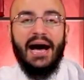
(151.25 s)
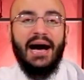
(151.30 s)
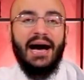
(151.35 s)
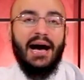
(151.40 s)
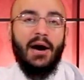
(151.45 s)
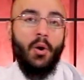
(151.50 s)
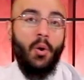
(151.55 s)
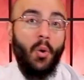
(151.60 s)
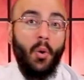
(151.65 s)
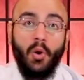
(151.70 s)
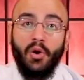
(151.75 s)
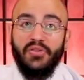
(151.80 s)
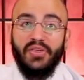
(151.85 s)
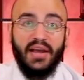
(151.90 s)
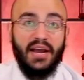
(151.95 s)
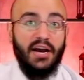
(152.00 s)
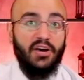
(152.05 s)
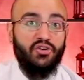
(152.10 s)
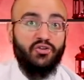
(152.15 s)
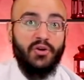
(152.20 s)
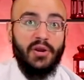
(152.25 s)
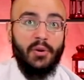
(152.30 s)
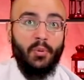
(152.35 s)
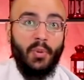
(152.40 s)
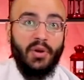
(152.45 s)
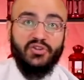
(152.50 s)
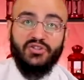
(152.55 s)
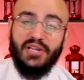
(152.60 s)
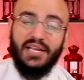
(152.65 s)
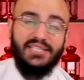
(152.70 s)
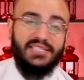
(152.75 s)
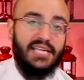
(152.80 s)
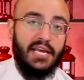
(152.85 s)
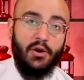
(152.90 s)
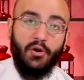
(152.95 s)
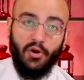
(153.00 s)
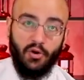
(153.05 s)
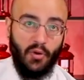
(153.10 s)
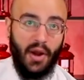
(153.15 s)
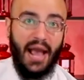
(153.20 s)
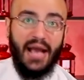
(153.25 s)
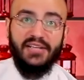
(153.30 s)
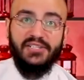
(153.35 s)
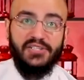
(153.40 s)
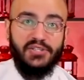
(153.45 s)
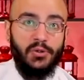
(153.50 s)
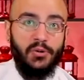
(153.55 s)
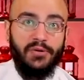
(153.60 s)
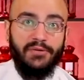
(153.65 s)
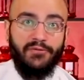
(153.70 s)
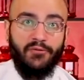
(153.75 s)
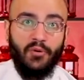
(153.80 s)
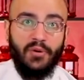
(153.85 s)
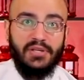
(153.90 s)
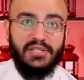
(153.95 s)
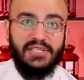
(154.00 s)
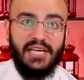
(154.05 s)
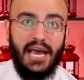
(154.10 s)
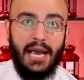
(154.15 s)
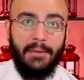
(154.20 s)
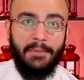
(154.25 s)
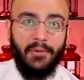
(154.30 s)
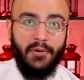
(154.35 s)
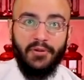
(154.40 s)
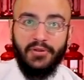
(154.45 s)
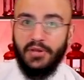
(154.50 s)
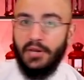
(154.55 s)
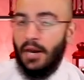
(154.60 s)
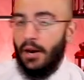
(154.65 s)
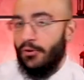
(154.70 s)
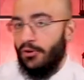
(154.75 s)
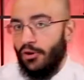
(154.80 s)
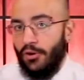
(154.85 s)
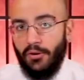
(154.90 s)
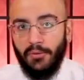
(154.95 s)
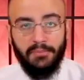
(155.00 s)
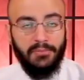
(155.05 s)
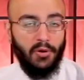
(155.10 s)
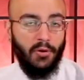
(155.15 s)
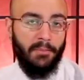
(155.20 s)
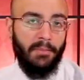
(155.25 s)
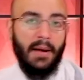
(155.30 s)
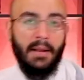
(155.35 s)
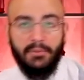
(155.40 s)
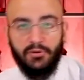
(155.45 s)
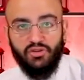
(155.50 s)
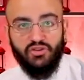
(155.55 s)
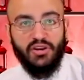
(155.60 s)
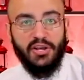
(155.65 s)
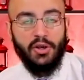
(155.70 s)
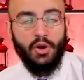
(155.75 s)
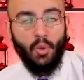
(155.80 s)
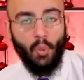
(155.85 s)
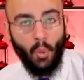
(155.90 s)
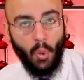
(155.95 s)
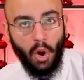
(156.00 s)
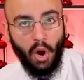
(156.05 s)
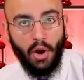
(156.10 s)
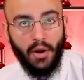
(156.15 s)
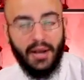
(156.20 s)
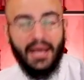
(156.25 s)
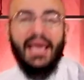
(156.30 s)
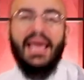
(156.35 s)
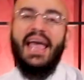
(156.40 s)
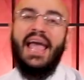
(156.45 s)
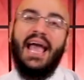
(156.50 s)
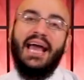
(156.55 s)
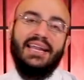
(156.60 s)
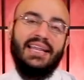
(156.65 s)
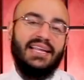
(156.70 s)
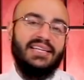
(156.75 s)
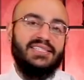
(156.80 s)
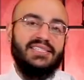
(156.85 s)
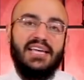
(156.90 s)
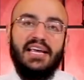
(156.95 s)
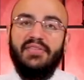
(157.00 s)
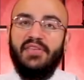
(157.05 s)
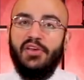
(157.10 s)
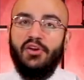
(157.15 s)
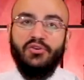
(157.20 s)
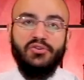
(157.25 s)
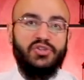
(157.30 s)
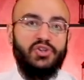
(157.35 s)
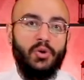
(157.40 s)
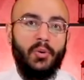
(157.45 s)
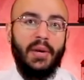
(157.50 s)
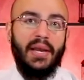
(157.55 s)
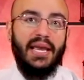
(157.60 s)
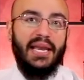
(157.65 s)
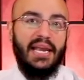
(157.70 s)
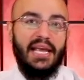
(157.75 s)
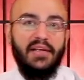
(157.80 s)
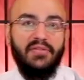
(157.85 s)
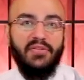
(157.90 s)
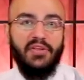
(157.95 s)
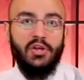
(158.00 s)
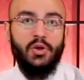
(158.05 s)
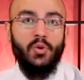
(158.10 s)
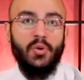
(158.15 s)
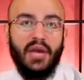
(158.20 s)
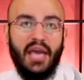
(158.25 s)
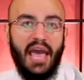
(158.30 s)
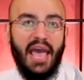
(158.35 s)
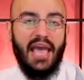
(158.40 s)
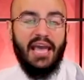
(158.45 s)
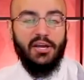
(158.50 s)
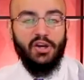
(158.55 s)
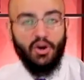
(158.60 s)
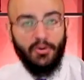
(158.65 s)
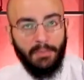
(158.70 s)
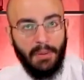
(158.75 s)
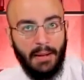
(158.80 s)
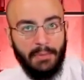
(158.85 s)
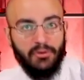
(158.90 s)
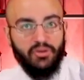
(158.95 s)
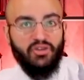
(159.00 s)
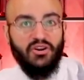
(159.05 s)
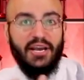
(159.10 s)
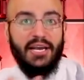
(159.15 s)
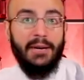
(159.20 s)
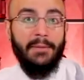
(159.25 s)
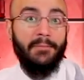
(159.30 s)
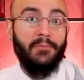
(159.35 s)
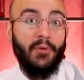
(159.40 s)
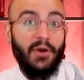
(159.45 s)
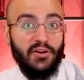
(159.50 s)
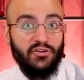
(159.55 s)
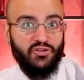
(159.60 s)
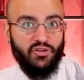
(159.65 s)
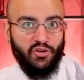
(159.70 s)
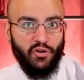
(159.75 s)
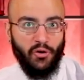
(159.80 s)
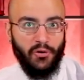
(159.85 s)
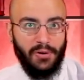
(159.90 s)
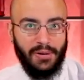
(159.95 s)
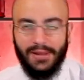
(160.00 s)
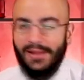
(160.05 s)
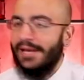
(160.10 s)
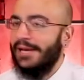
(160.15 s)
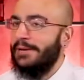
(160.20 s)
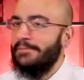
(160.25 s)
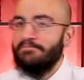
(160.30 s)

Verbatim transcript: uh, or the country in which, let's say, you're a grad student, for example. You know you're you're publishing your work, and let's say that you're doing it in the UK and you're publishing in a British journal